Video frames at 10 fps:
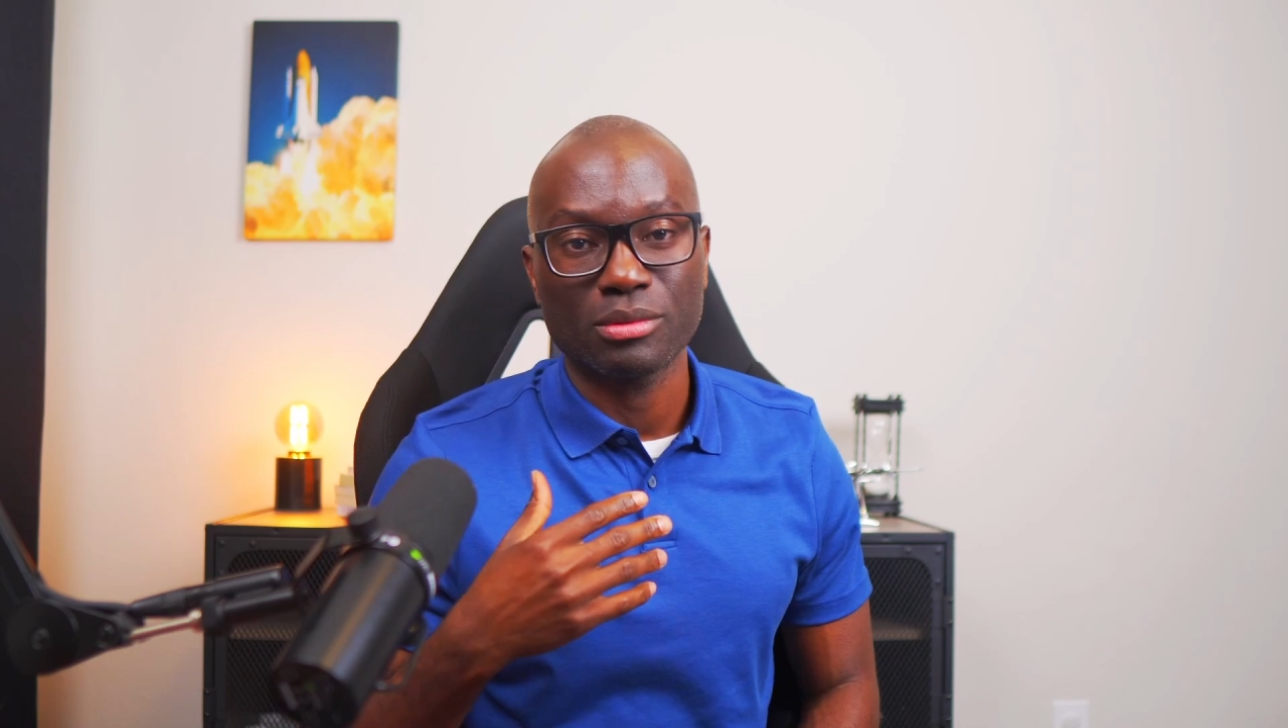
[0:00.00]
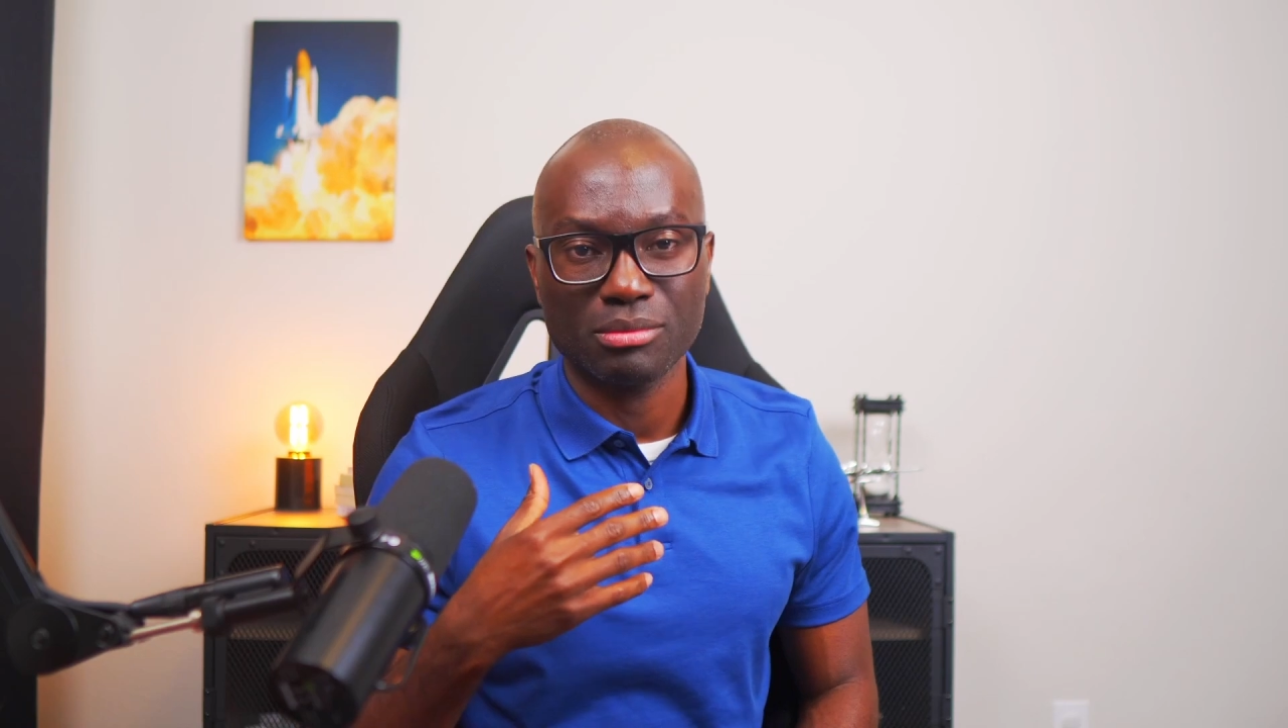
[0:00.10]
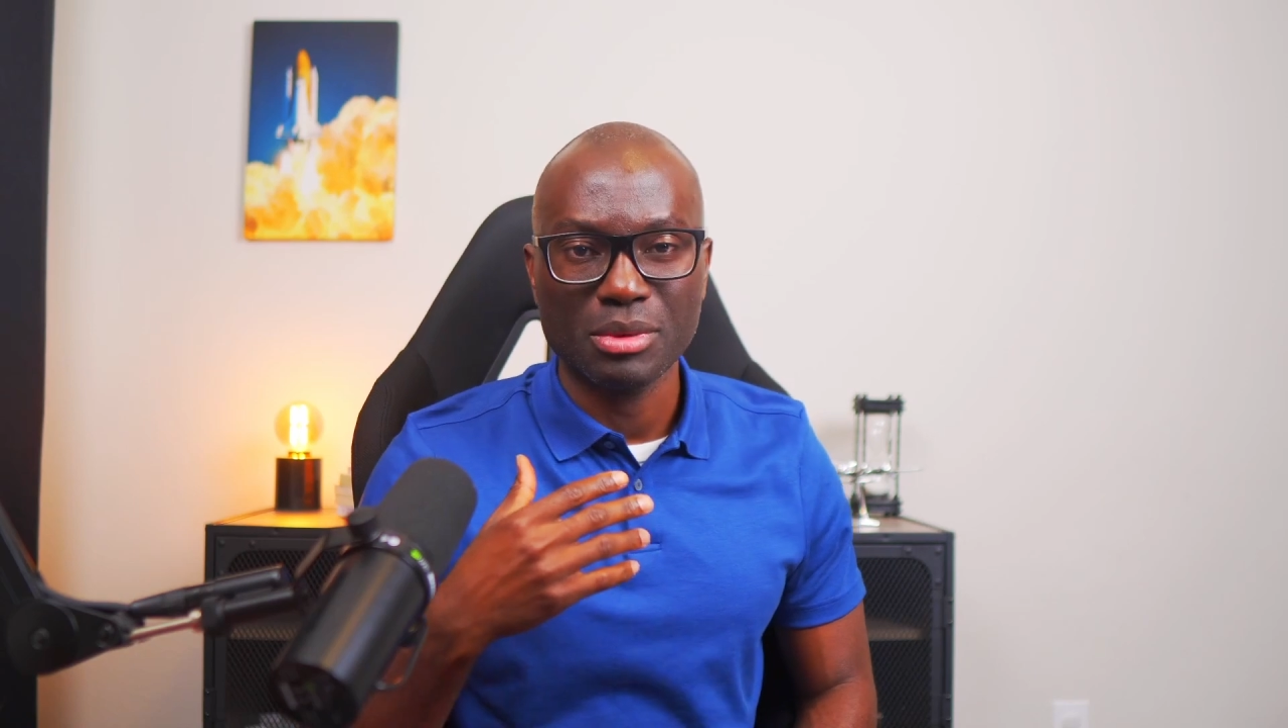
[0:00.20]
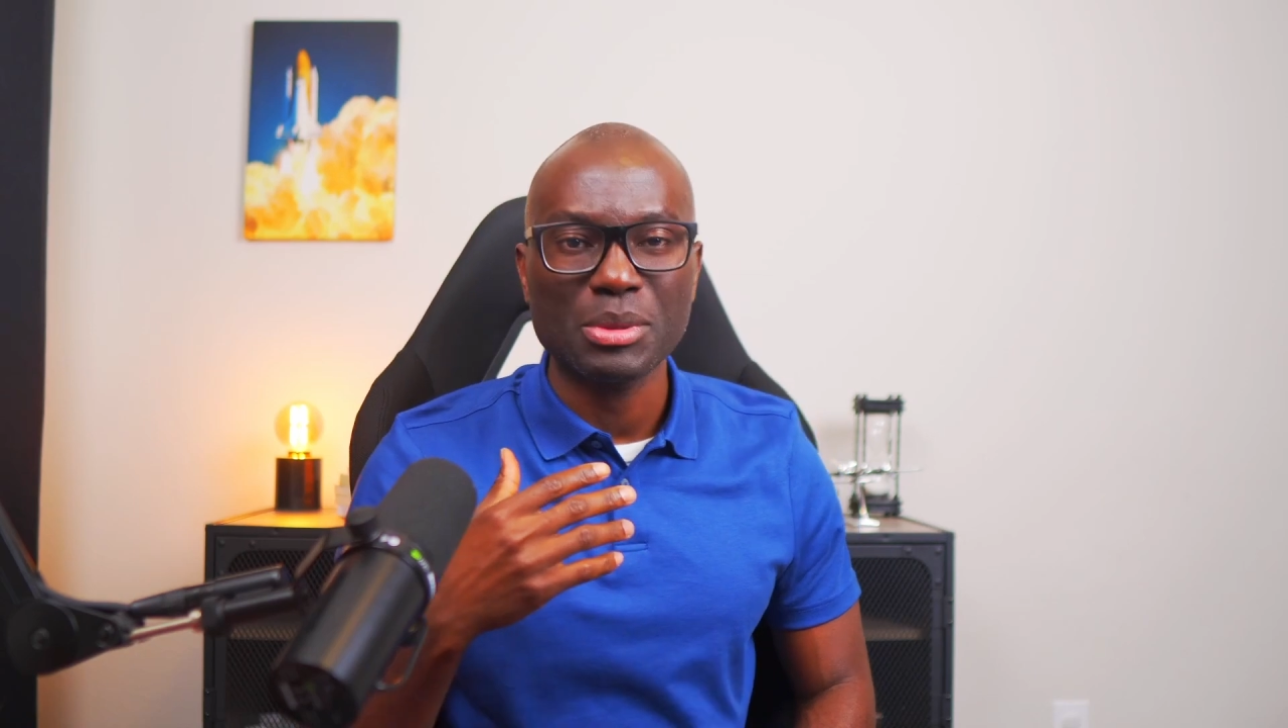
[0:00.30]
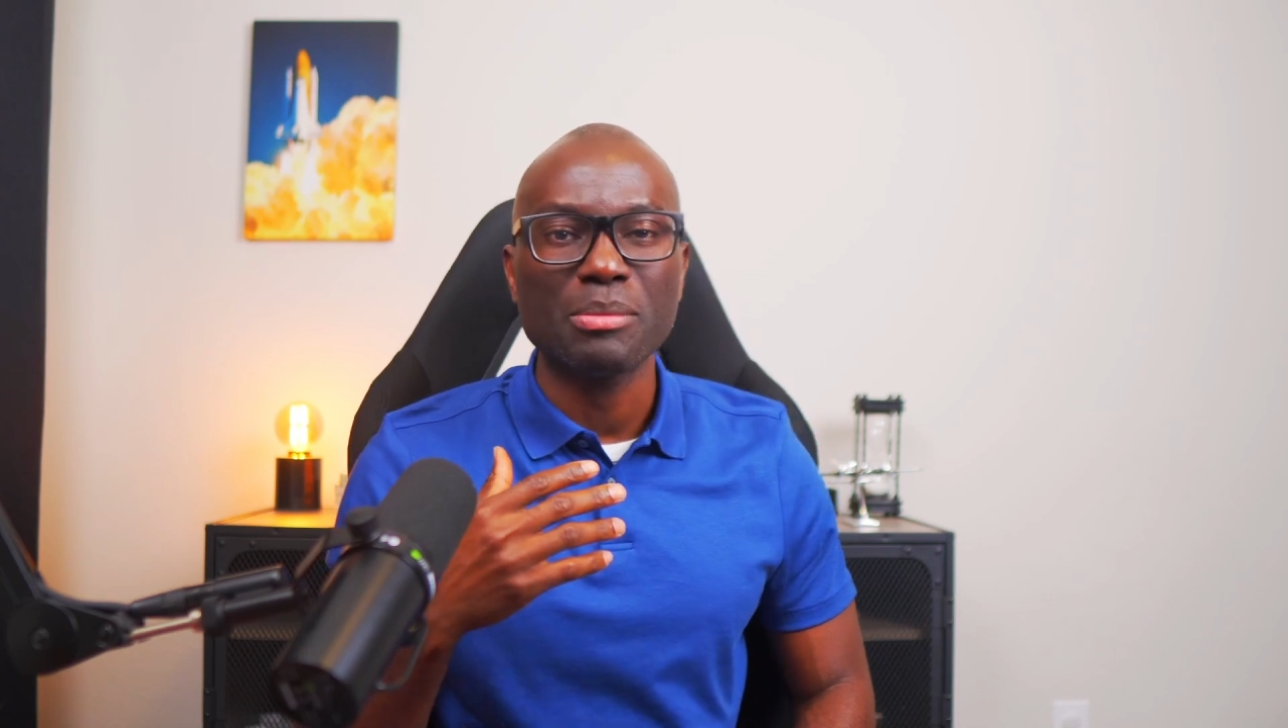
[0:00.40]

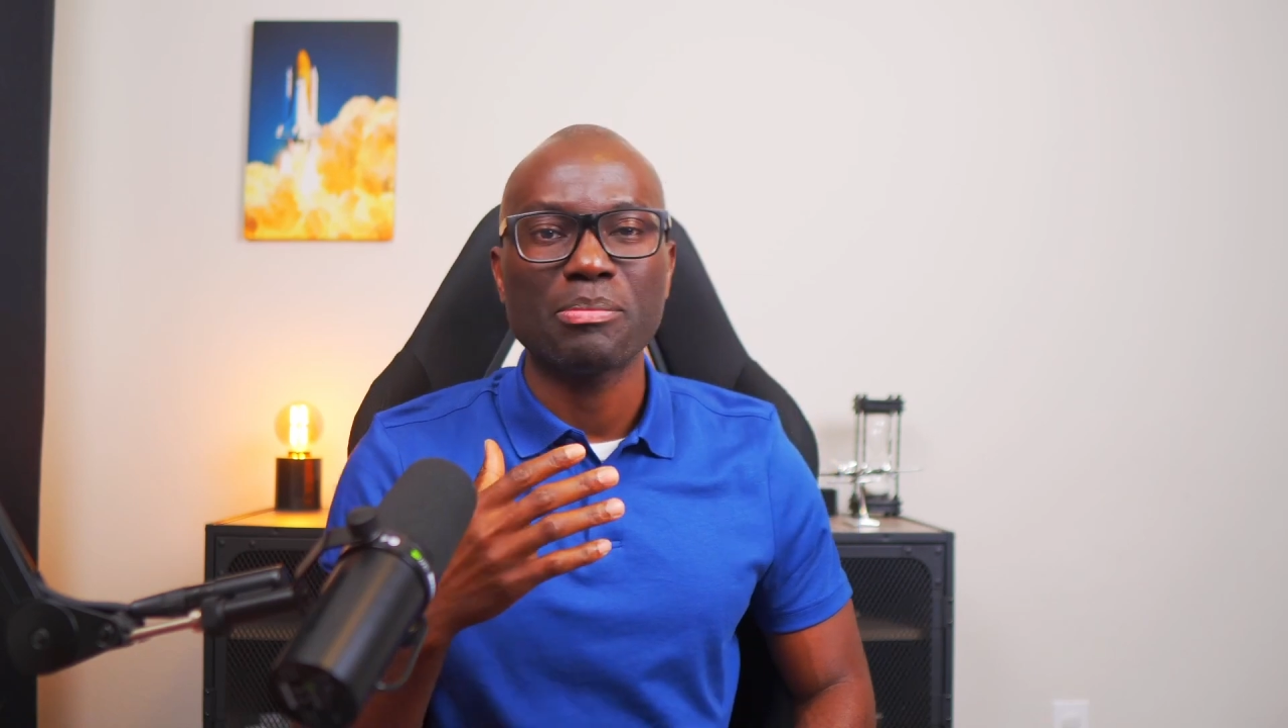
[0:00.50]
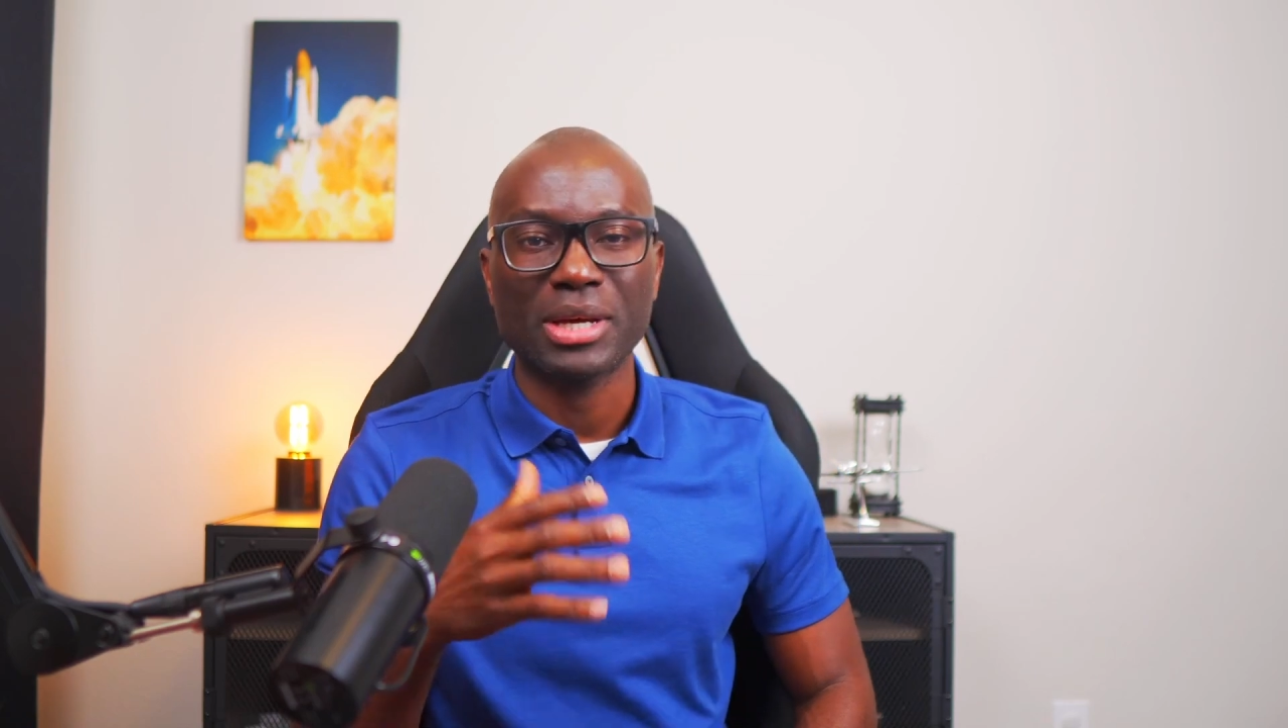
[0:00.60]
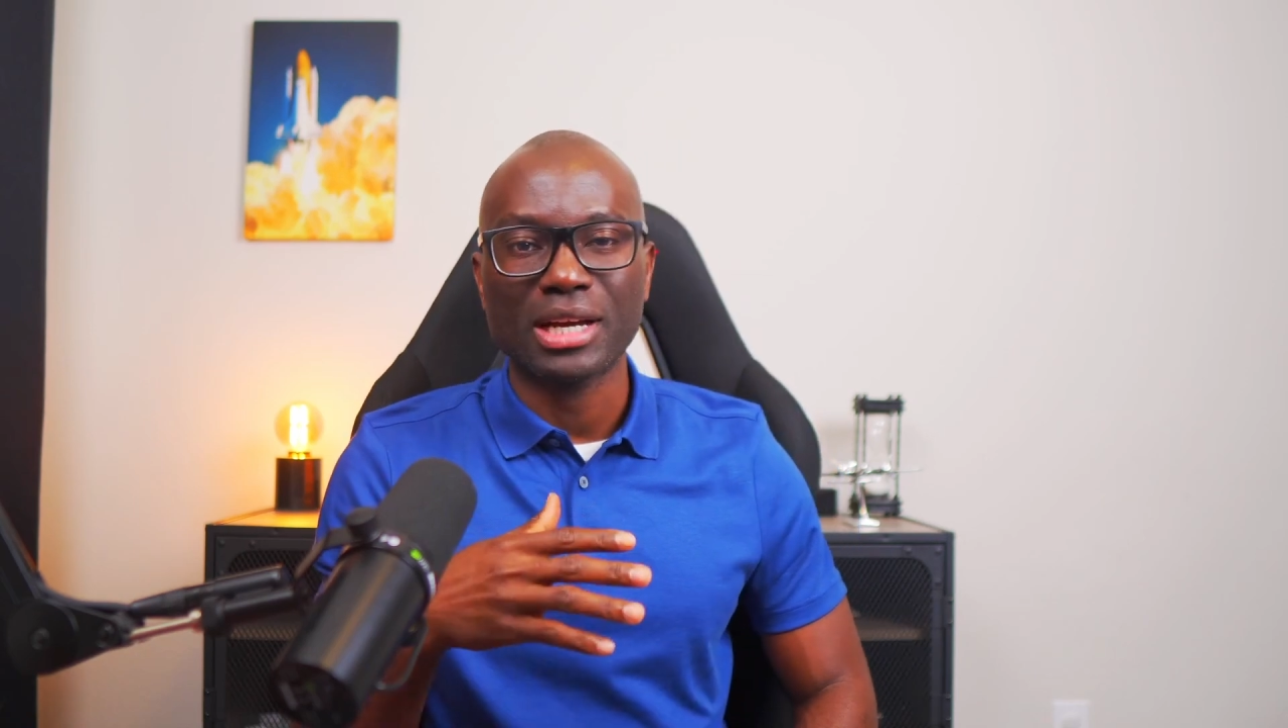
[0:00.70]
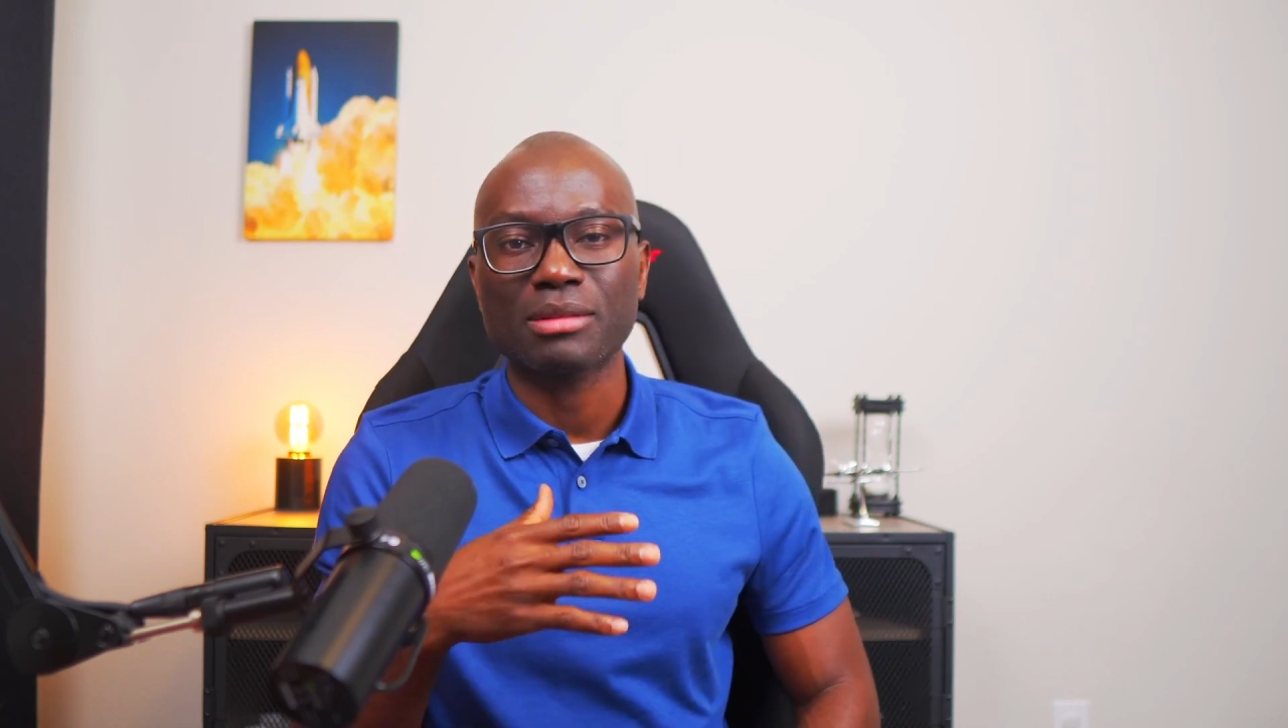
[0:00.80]
maybe better